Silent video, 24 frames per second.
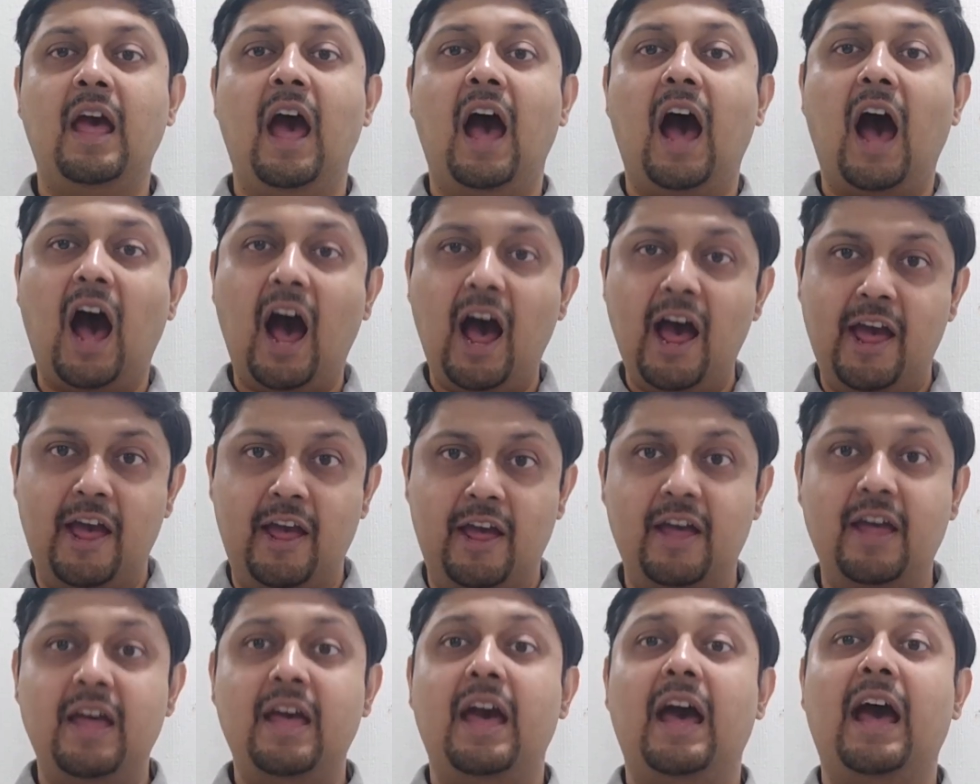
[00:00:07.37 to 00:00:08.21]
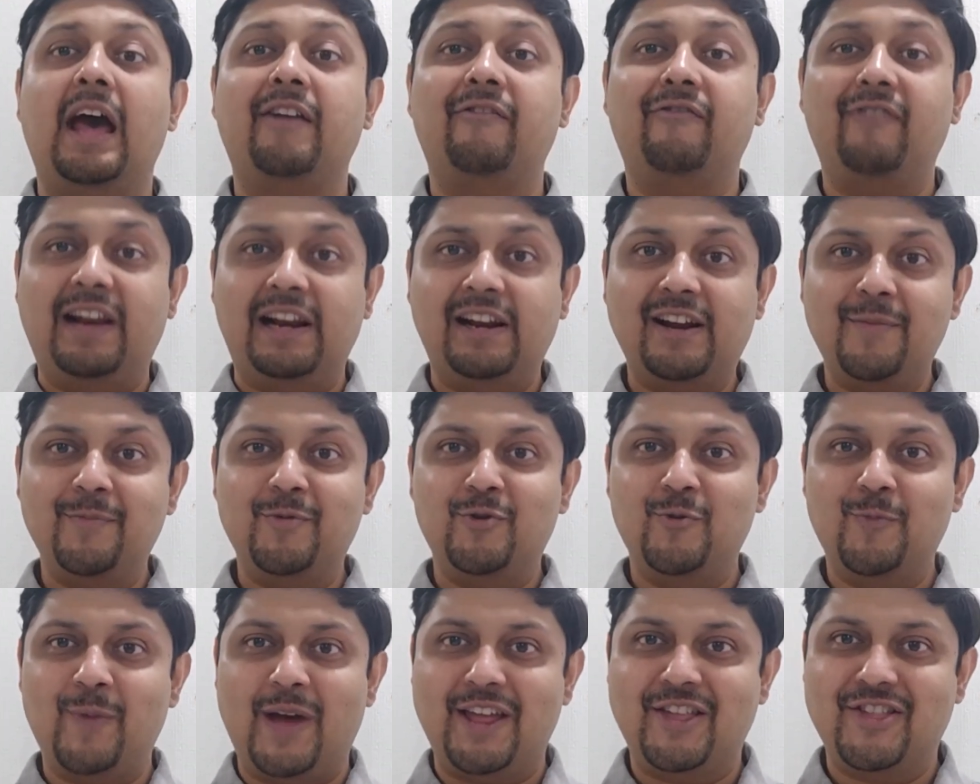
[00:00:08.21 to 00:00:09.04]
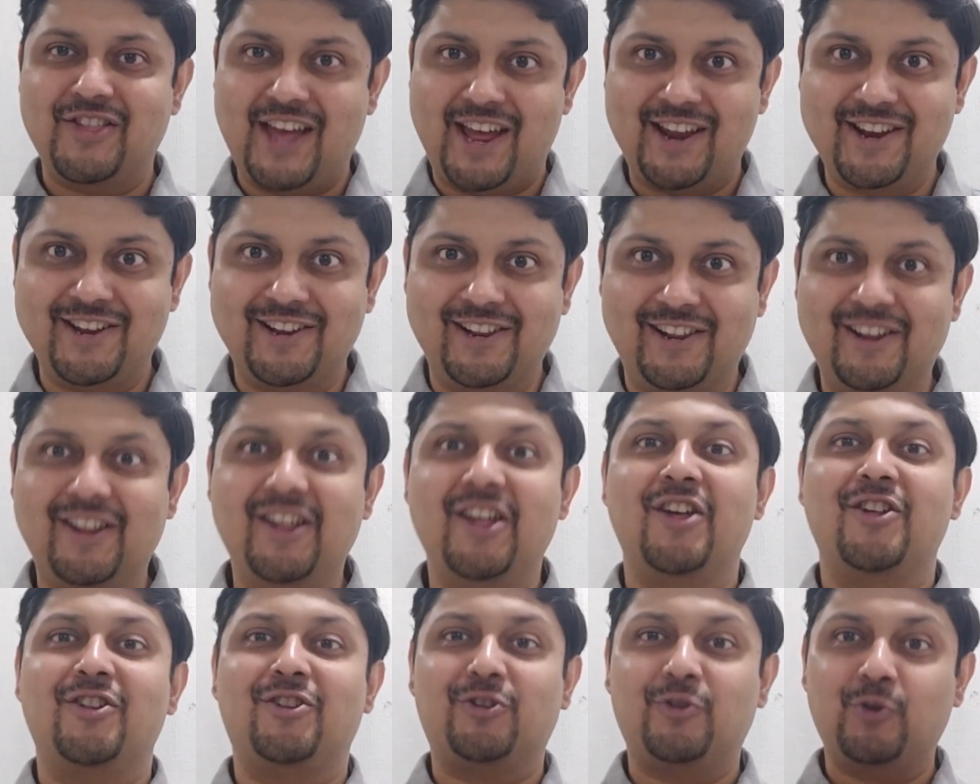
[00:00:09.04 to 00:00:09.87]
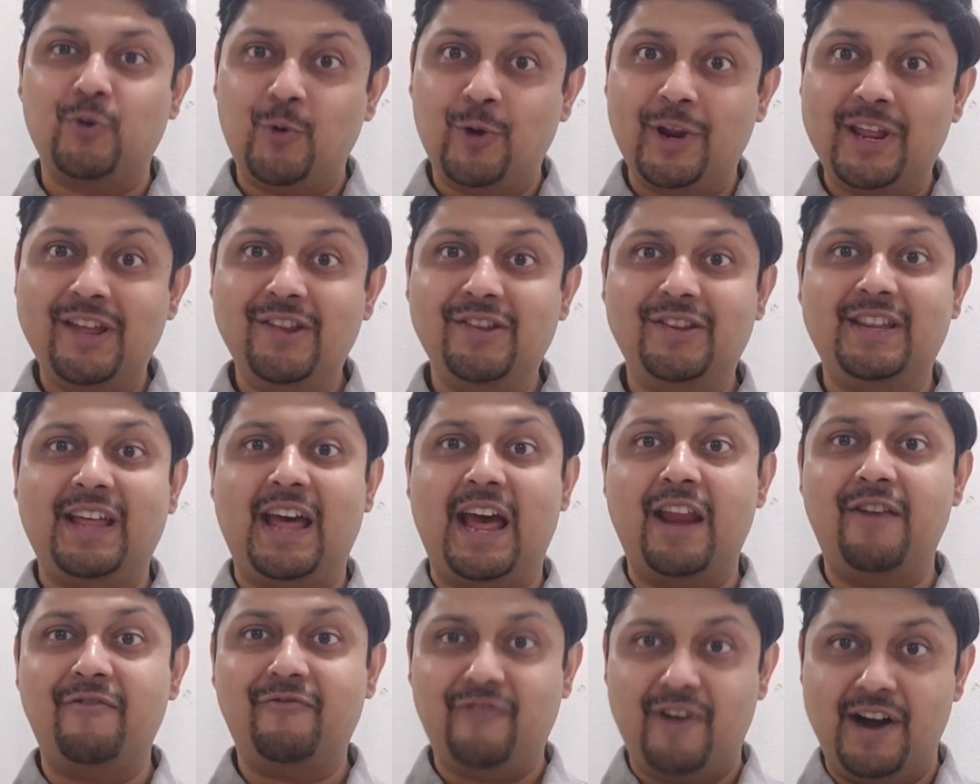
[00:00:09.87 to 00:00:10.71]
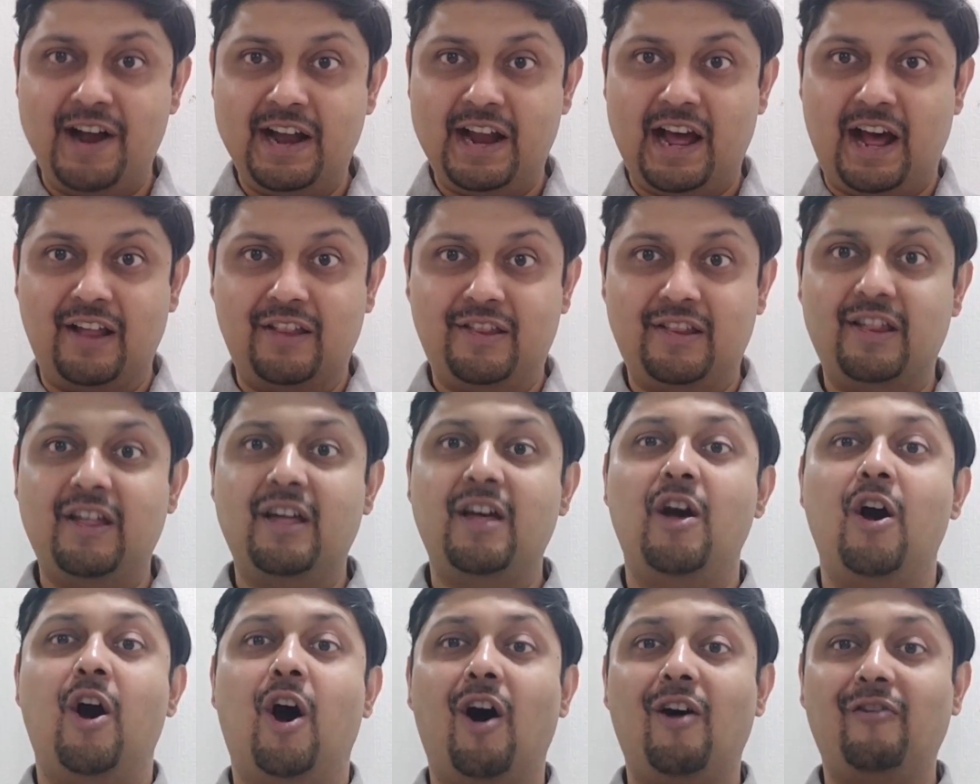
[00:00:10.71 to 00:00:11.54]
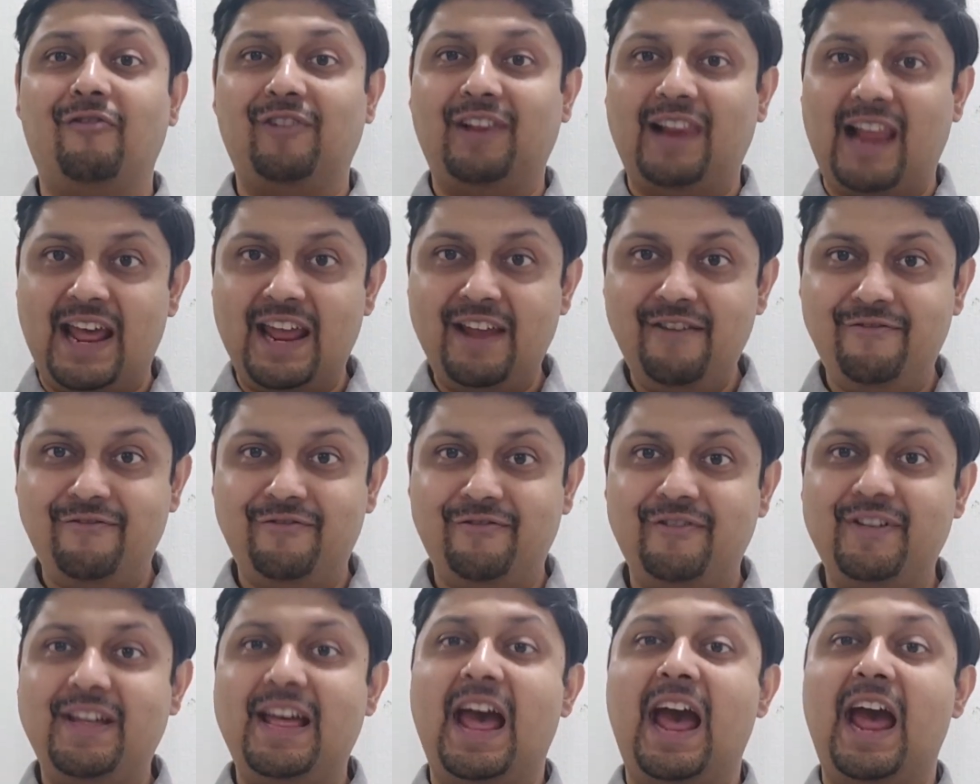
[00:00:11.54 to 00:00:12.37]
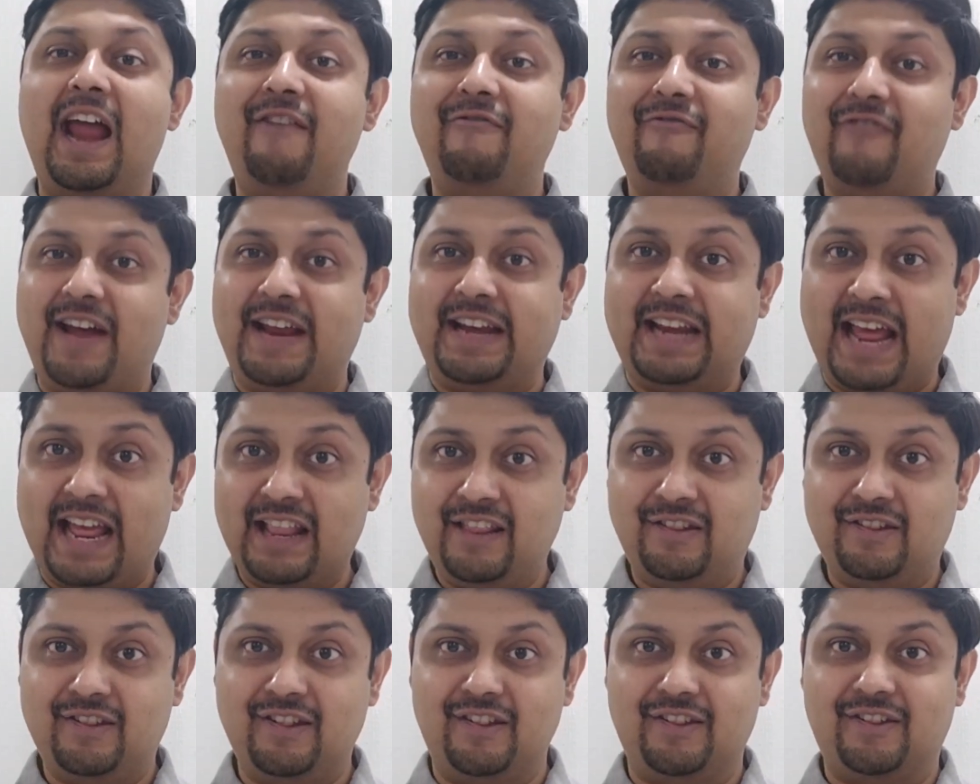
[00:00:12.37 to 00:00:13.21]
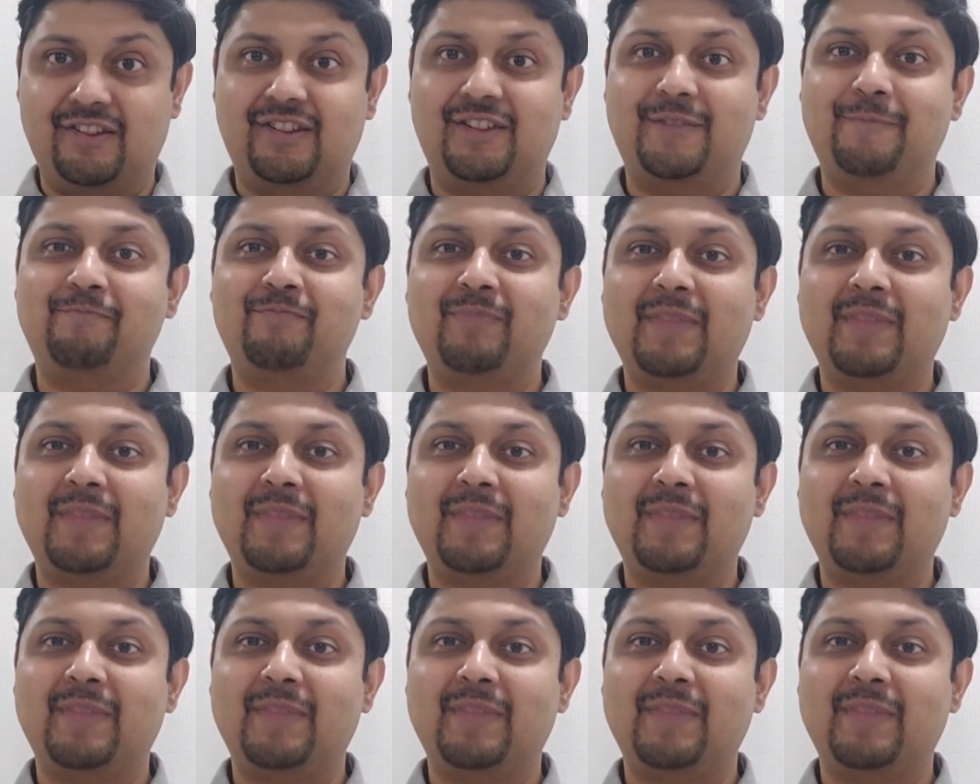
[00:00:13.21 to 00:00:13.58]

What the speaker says: Hi, and welcome to my channel, Stories and Fundas of Life and Finances.